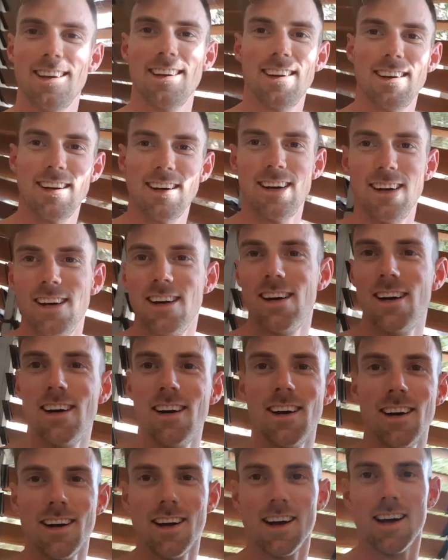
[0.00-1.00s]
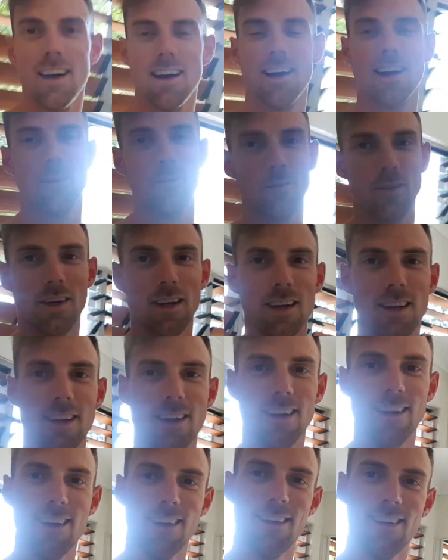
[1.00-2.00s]
Uh, I'm
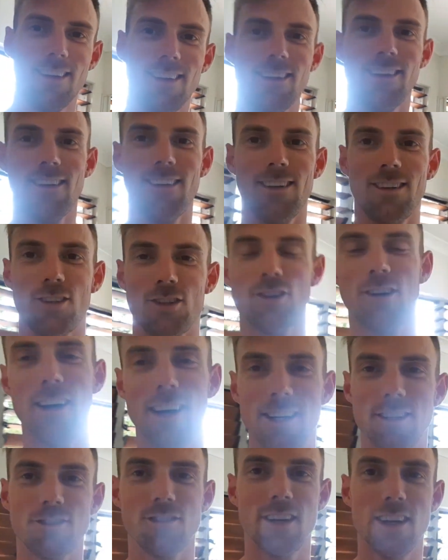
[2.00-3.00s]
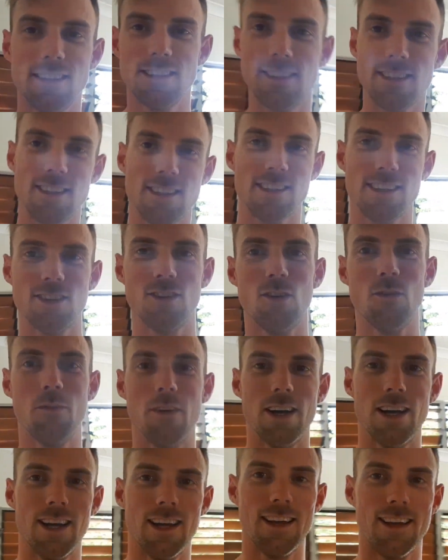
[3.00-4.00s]
gonna try transition all
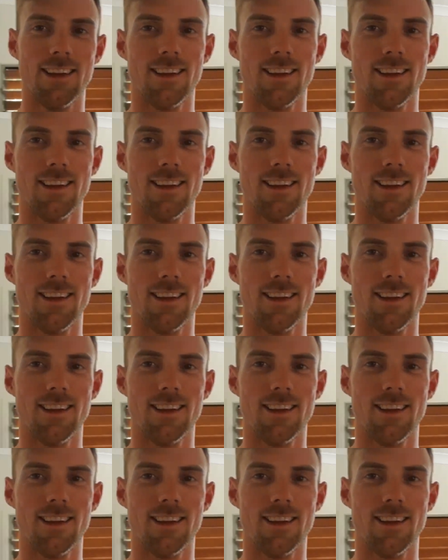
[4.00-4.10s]
my